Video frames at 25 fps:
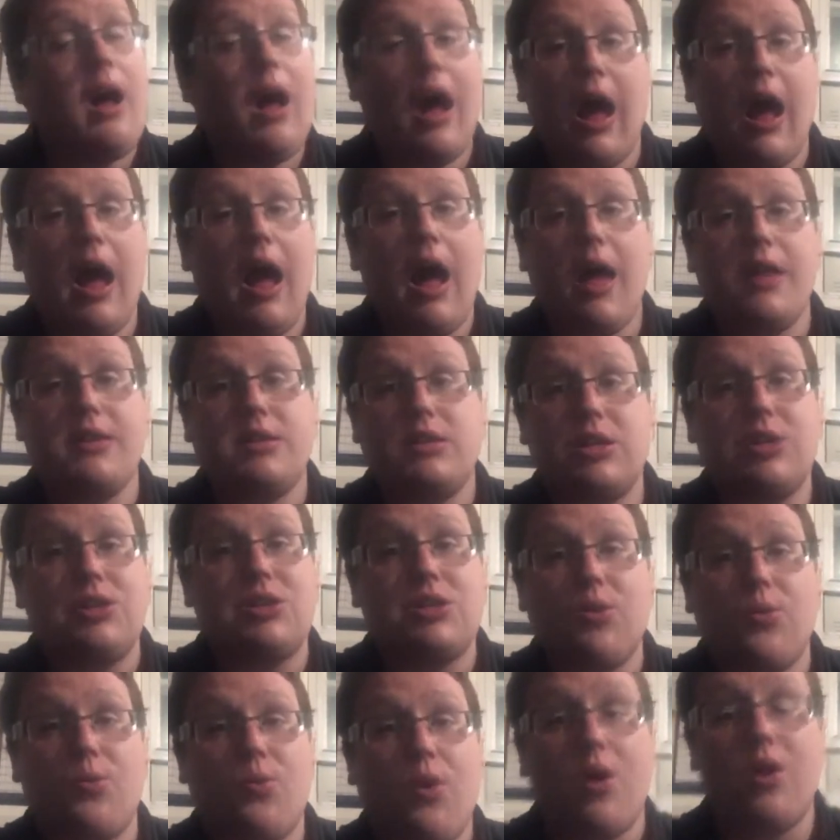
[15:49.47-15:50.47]
Uh,
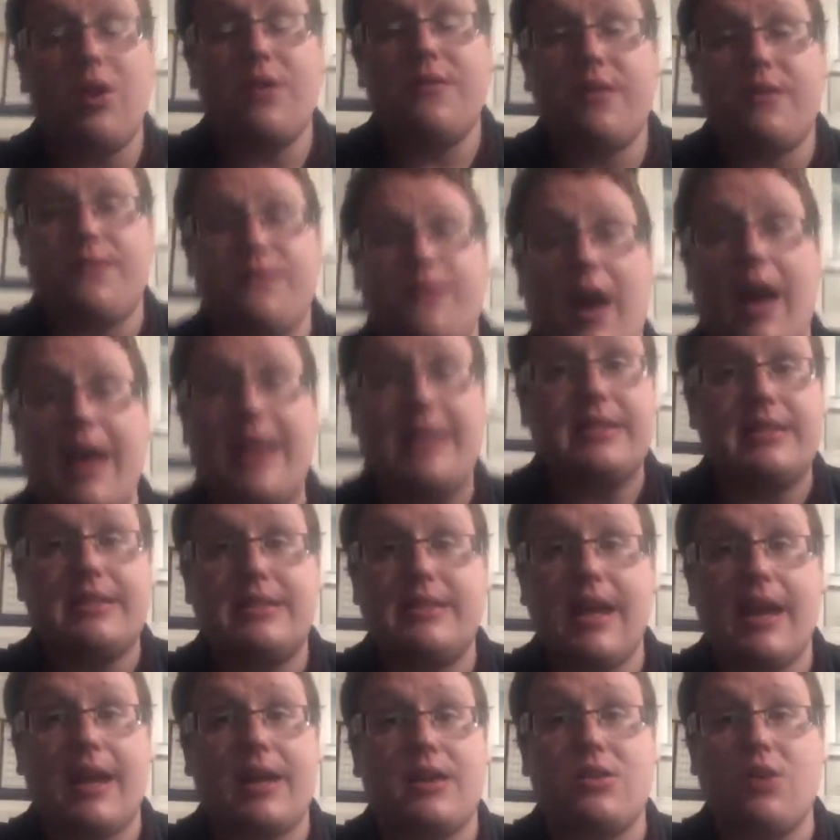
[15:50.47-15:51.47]
just a word of advice,
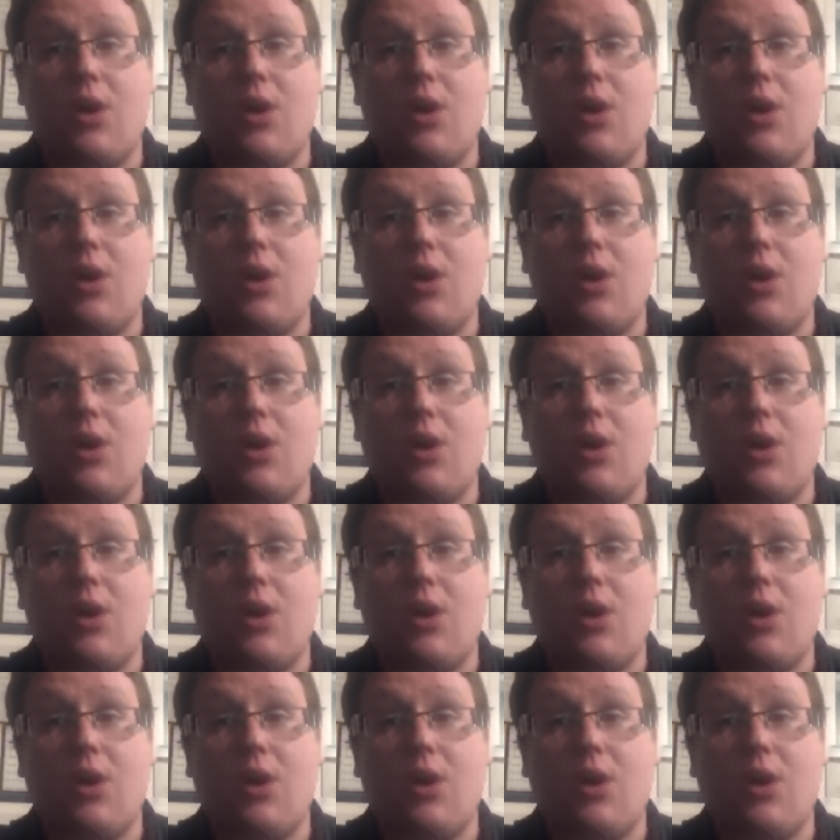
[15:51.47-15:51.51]
Dick.